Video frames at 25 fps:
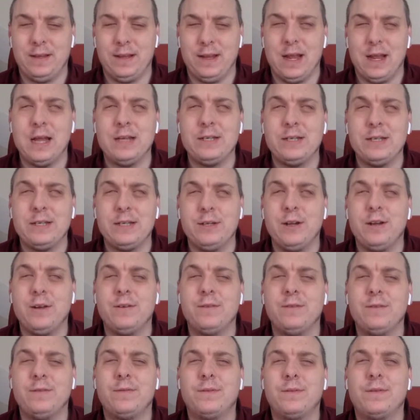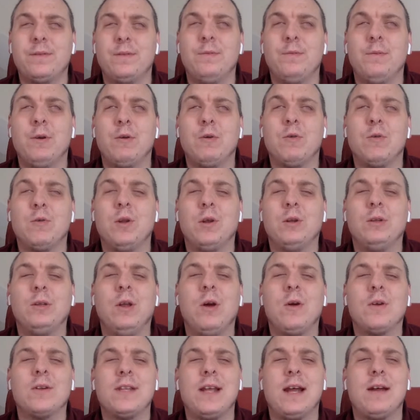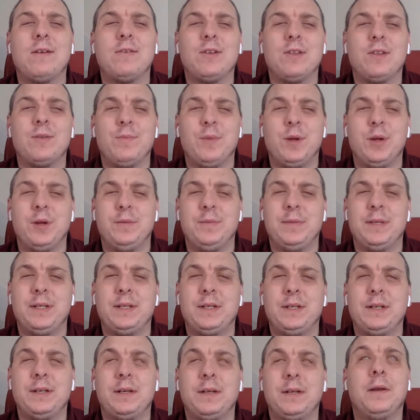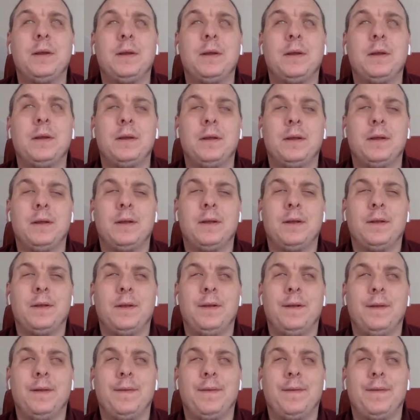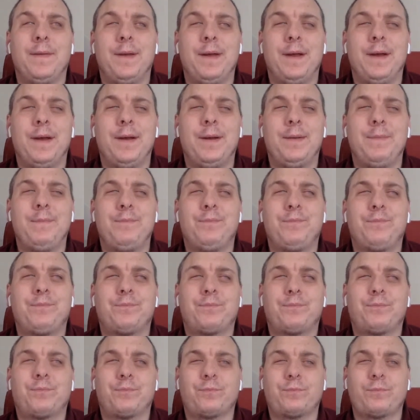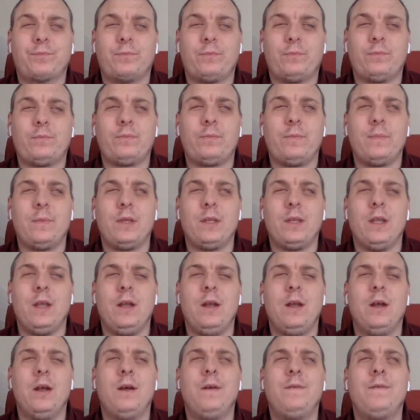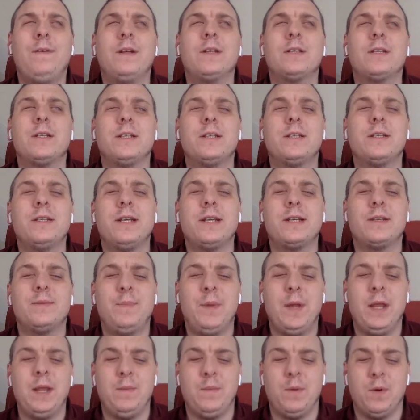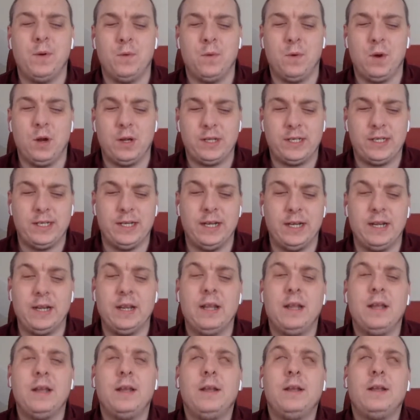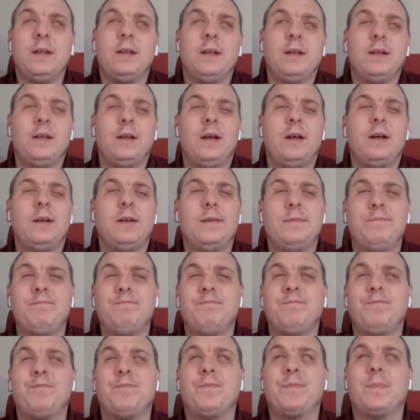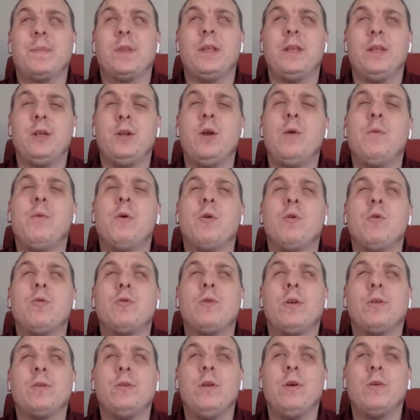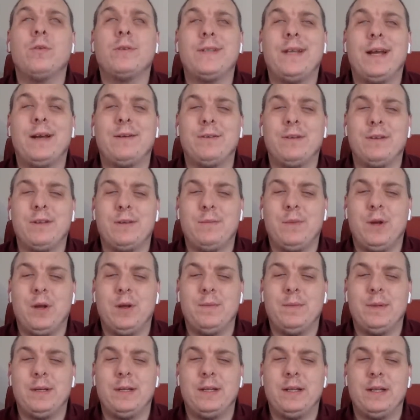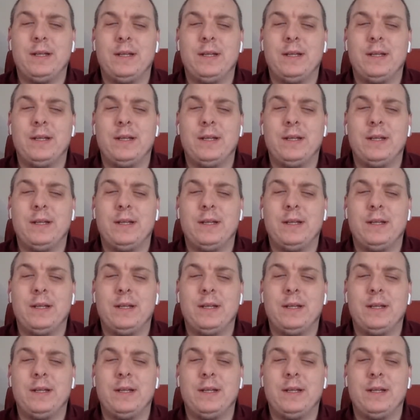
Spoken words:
as you know, we're all on lockdown at the moment. Um, Thanks to 6 people watching. Um, we're all on lockdown at the moment.